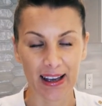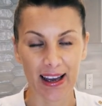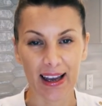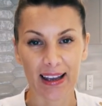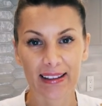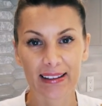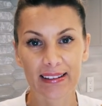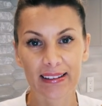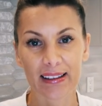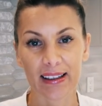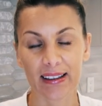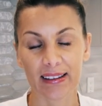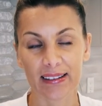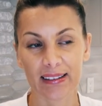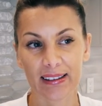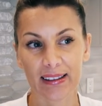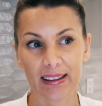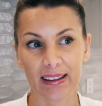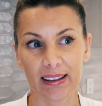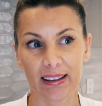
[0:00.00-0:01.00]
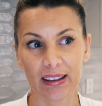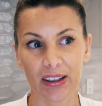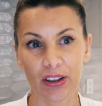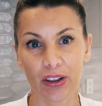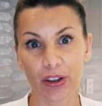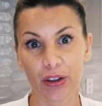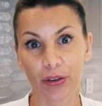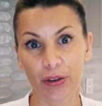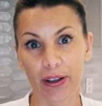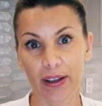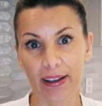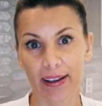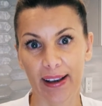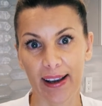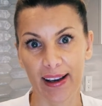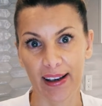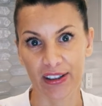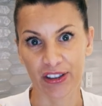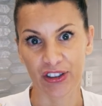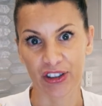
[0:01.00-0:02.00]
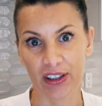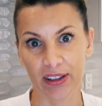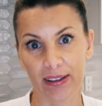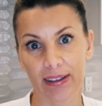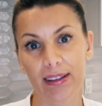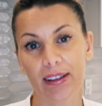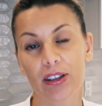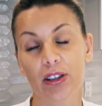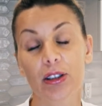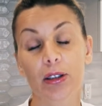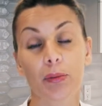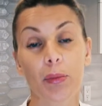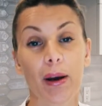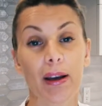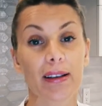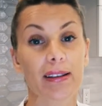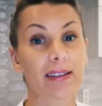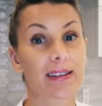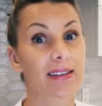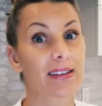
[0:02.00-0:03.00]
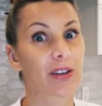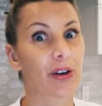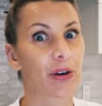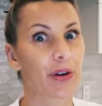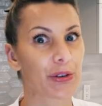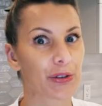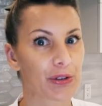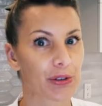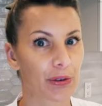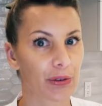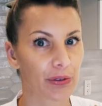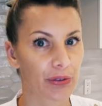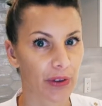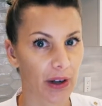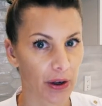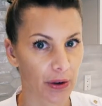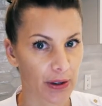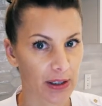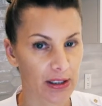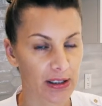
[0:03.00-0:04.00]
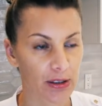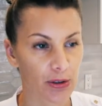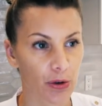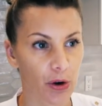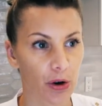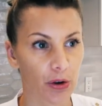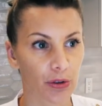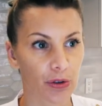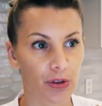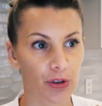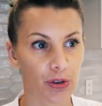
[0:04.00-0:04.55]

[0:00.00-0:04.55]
and the coloring agent in the spice is also very strong.